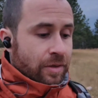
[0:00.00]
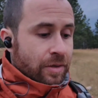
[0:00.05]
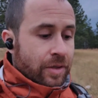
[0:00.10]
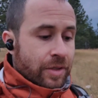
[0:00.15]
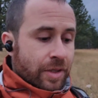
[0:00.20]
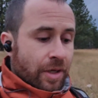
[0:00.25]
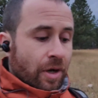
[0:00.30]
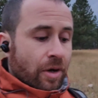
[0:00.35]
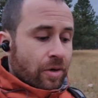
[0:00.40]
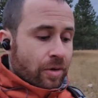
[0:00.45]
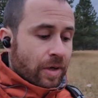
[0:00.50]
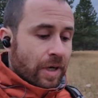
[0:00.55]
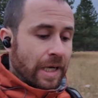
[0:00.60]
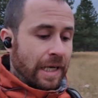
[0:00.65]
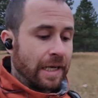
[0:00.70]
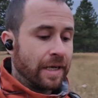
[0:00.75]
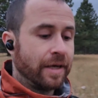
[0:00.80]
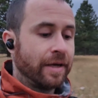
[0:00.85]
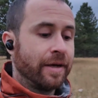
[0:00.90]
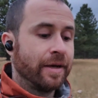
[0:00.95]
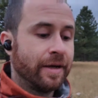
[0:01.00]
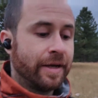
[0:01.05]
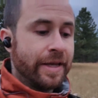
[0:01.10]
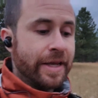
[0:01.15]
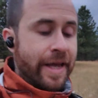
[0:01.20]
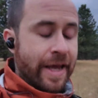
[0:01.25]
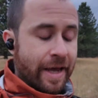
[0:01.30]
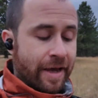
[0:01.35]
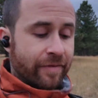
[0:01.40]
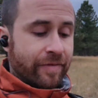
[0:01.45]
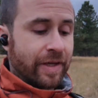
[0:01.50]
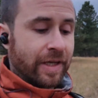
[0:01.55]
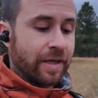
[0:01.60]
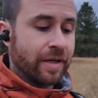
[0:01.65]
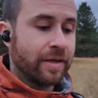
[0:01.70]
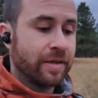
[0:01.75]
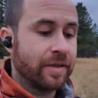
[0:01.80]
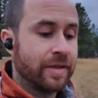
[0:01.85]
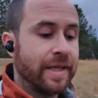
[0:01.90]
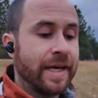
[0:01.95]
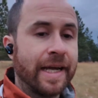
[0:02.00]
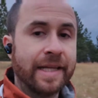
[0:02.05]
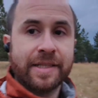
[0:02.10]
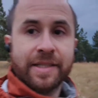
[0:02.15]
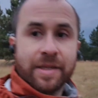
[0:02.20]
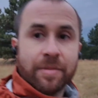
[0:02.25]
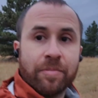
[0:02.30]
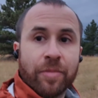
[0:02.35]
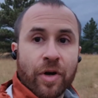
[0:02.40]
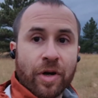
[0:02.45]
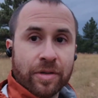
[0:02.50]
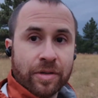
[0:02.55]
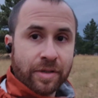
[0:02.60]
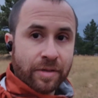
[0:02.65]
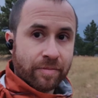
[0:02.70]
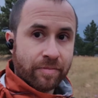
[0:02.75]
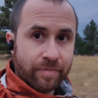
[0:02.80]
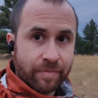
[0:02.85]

So having that support